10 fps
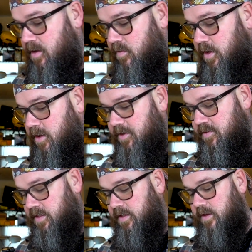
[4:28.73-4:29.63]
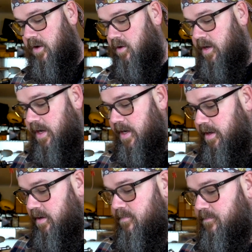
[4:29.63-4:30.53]
We are using the
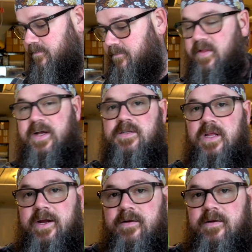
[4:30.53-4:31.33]
REI Flex Light.